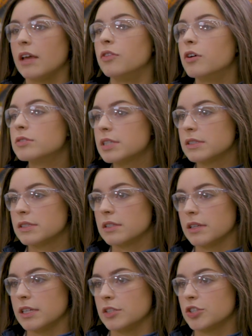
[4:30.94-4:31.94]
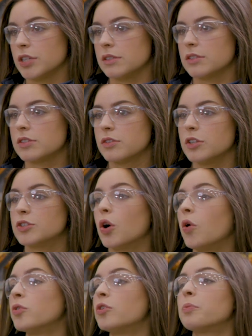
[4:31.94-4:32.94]
In those installations, the
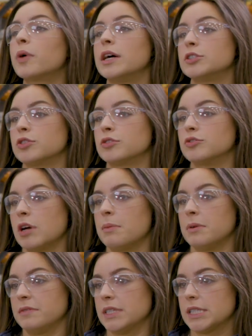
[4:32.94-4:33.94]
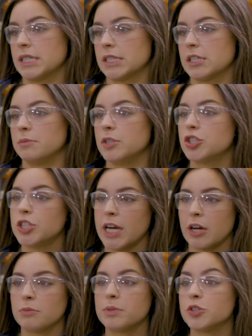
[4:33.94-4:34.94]
total pressure drop of the system is
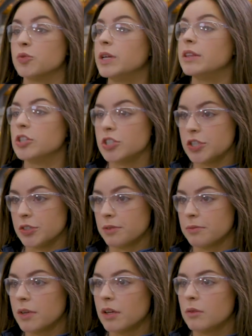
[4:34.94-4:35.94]
shared between the two,